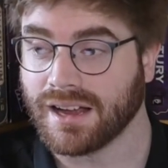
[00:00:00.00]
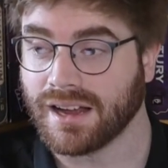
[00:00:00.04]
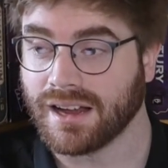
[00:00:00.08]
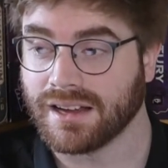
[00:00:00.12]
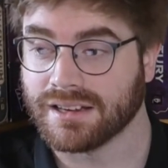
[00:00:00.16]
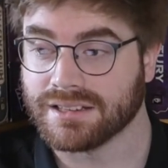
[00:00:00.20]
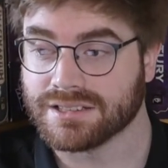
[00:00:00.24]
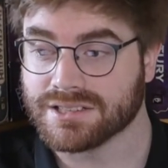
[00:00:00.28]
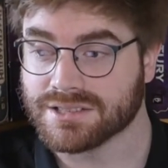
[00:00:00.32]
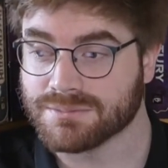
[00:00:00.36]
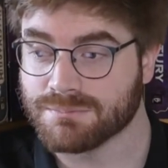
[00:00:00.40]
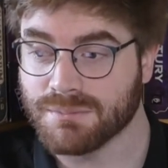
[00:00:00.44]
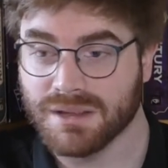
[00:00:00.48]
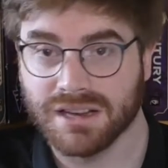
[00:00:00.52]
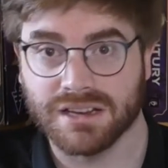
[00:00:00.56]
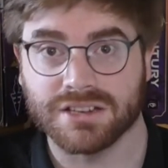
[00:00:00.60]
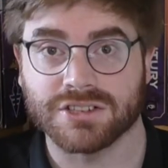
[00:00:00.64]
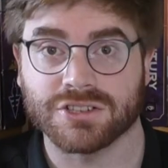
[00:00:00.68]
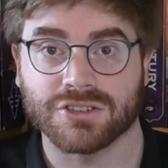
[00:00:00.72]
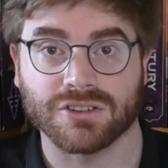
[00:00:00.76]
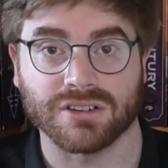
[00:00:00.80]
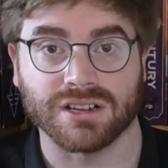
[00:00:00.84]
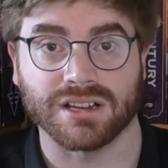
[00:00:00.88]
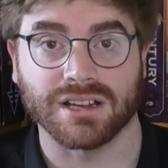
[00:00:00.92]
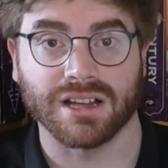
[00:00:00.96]
It's
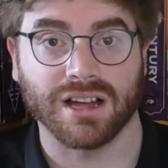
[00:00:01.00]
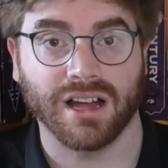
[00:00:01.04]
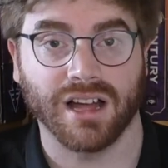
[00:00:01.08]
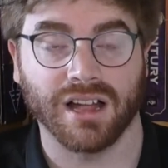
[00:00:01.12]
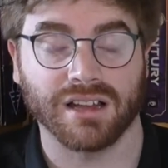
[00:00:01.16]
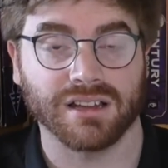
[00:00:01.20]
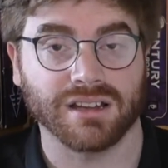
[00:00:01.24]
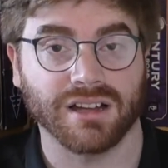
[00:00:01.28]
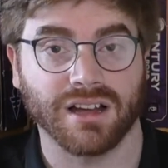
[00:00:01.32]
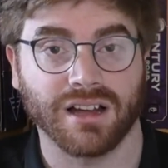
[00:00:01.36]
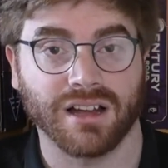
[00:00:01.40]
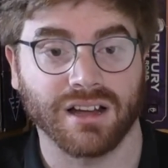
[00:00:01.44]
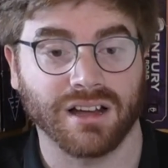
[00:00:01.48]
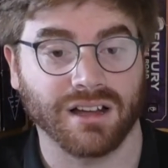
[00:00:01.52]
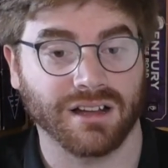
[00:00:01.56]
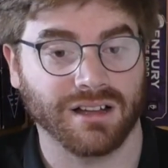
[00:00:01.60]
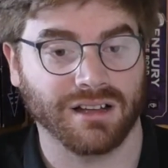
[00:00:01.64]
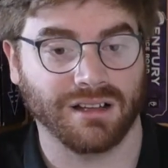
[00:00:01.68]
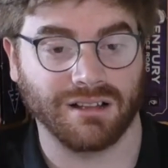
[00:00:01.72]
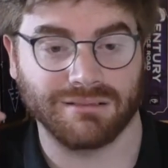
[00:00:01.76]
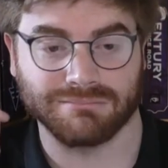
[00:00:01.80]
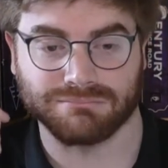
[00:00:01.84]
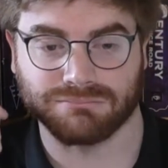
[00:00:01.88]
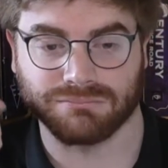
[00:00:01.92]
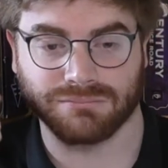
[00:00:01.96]
military. I
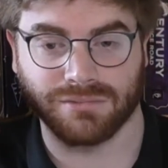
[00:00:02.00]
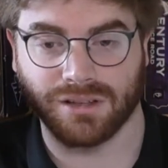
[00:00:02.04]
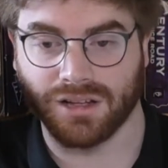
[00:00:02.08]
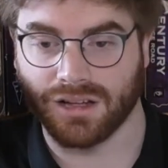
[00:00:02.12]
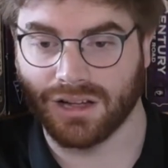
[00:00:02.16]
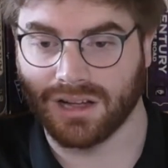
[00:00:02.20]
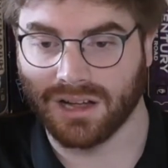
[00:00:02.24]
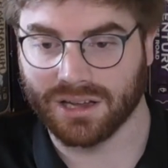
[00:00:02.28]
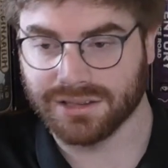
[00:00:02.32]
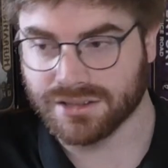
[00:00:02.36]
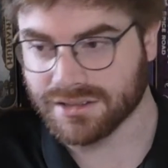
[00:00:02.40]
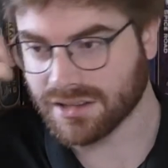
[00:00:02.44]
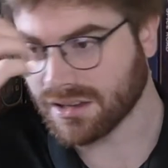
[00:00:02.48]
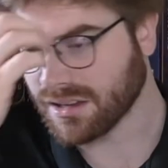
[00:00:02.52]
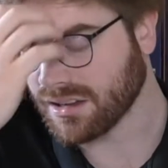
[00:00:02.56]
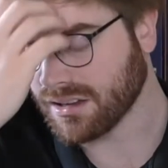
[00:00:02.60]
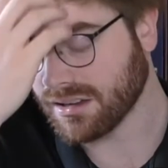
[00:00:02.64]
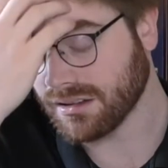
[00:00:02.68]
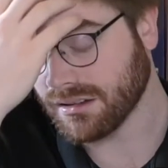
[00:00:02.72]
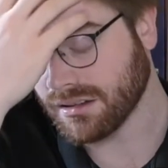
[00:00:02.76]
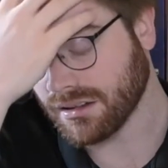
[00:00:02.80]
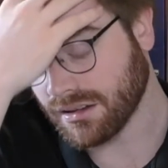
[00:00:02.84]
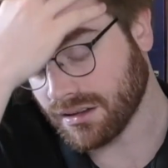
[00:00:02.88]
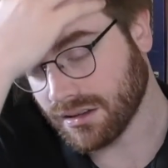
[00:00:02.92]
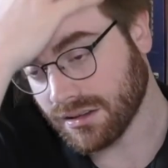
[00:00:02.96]

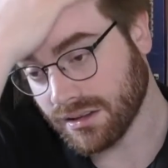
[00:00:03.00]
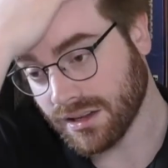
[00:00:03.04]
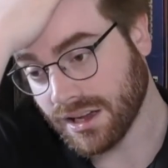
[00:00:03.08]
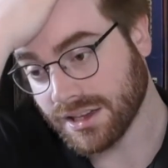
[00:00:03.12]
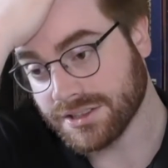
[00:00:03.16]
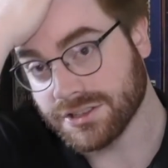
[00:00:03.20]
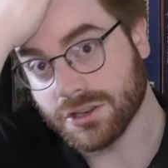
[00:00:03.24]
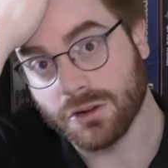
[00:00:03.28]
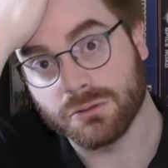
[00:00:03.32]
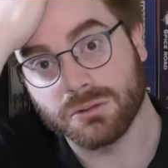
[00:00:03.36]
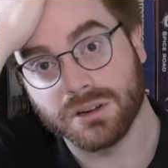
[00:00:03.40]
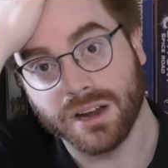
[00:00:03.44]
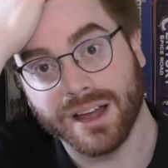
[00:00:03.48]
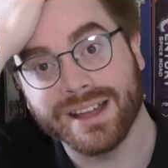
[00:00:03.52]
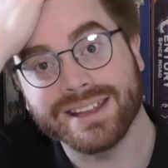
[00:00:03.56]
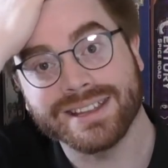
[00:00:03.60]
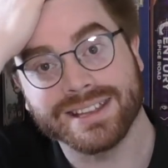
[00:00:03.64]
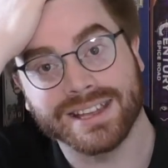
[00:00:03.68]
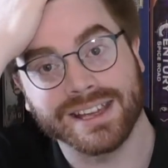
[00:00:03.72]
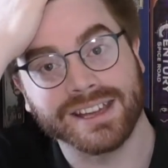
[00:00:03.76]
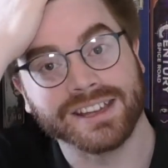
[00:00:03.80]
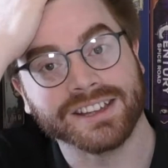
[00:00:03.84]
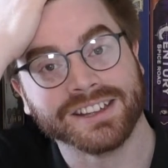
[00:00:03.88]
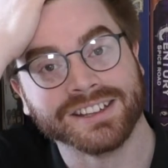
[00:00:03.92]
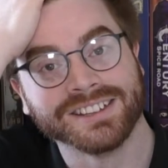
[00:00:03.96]
don't
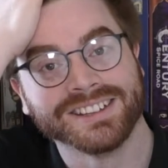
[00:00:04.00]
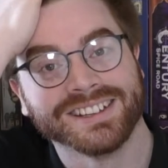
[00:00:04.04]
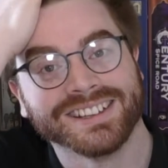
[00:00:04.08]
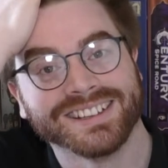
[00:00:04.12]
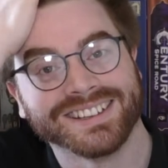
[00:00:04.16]
like it.